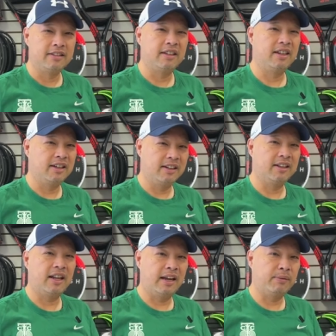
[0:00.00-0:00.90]
And
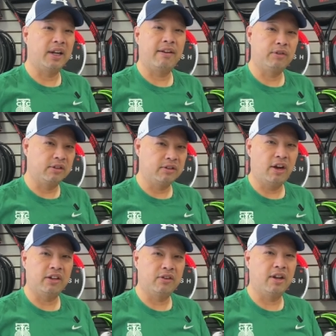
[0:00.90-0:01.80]
I'm gonna have to
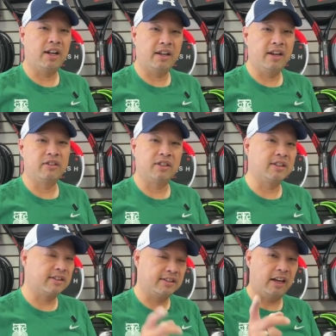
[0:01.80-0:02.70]
talk you out of ledge and
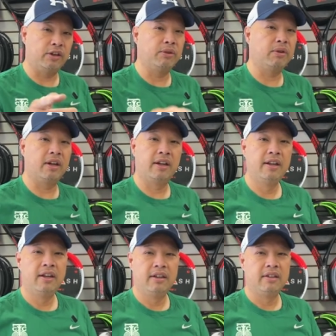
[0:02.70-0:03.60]
sell you a,
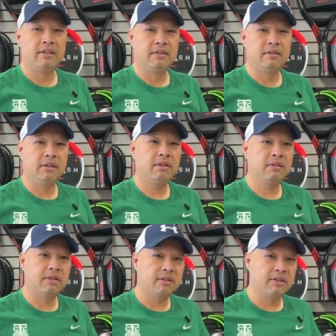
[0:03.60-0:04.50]
well,
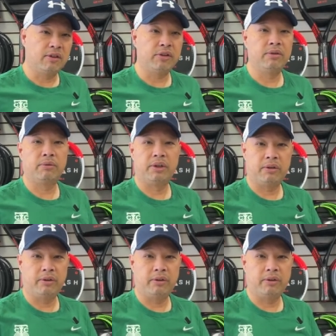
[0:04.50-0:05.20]
sell you a real